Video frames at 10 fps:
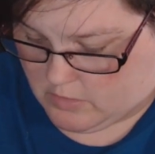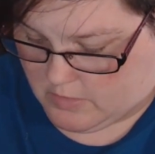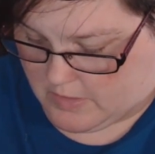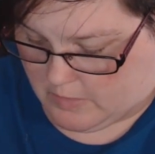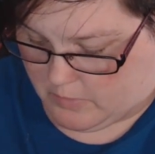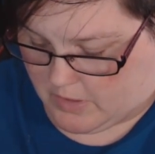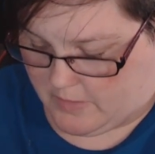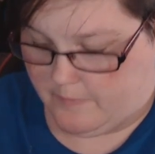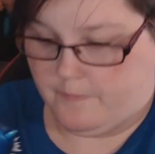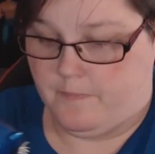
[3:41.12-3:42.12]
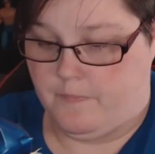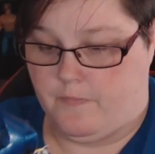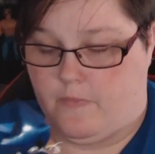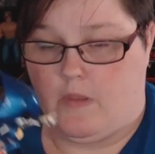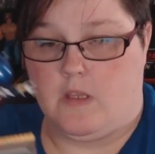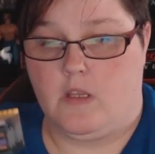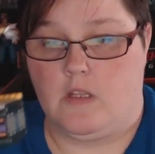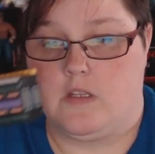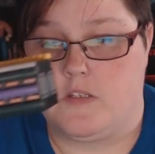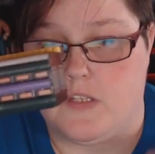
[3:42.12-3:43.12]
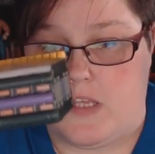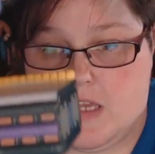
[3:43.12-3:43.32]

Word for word: goes that way. So